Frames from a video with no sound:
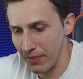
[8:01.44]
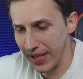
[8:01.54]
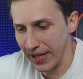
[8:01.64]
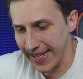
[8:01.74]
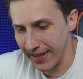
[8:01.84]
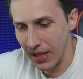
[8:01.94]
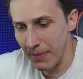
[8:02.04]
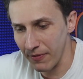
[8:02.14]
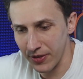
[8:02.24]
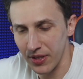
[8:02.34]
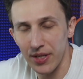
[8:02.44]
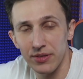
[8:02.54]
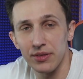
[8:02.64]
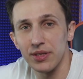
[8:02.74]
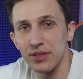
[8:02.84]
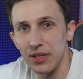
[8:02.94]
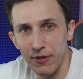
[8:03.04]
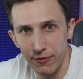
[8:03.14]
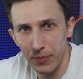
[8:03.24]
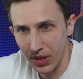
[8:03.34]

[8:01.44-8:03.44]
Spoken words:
but I can't emphasize this enough.